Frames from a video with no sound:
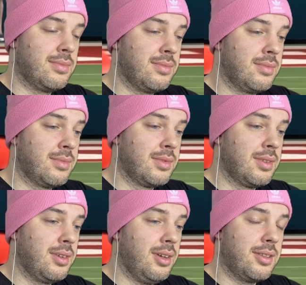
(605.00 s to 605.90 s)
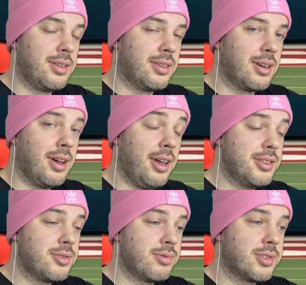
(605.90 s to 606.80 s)
as copies. I think the guys
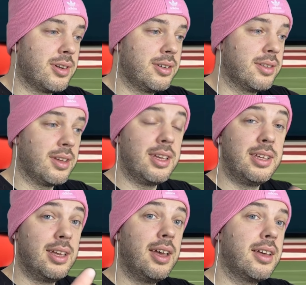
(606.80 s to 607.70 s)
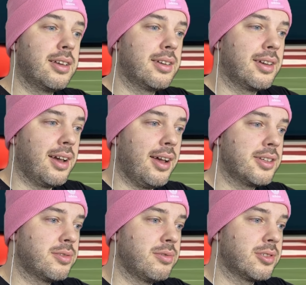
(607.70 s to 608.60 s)
who started, the EA guys
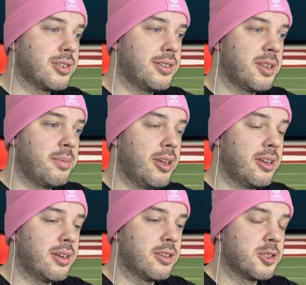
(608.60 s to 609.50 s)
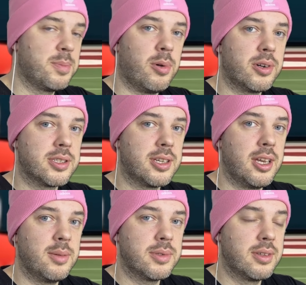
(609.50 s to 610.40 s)
who started making the sports
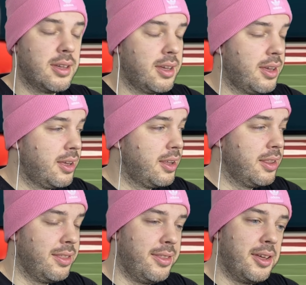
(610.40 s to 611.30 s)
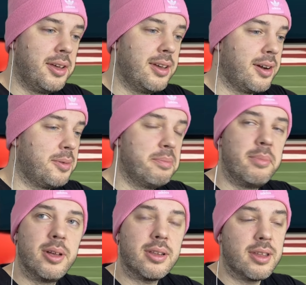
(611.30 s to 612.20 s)
games, they are
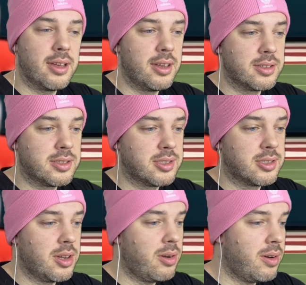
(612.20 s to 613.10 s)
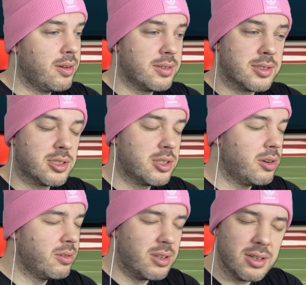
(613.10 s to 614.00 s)
milking it so
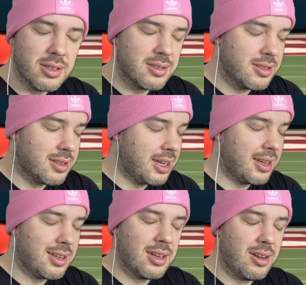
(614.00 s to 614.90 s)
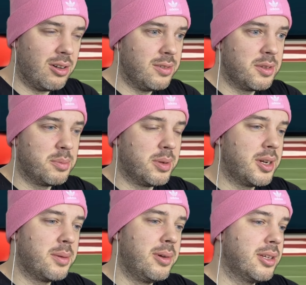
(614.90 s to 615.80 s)
good. Like, all of the
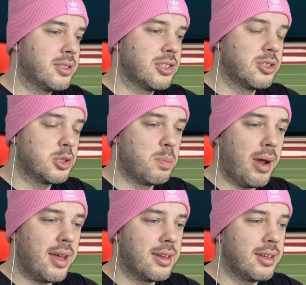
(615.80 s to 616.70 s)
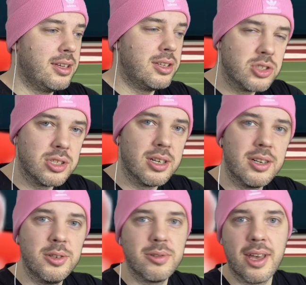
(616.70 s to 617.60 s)
player base is just buying each year
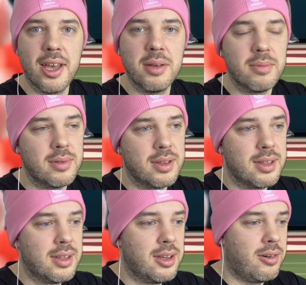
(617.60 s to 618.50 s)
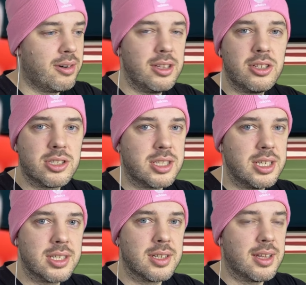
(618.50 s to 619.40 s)
new game, or each
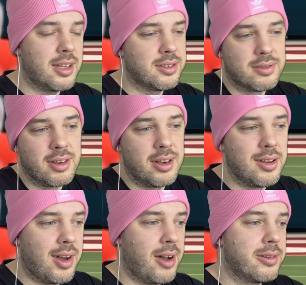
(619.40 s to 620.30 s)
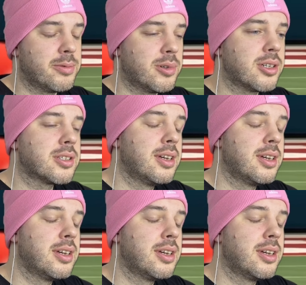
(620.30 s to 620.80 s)
season, I don't really know how it works,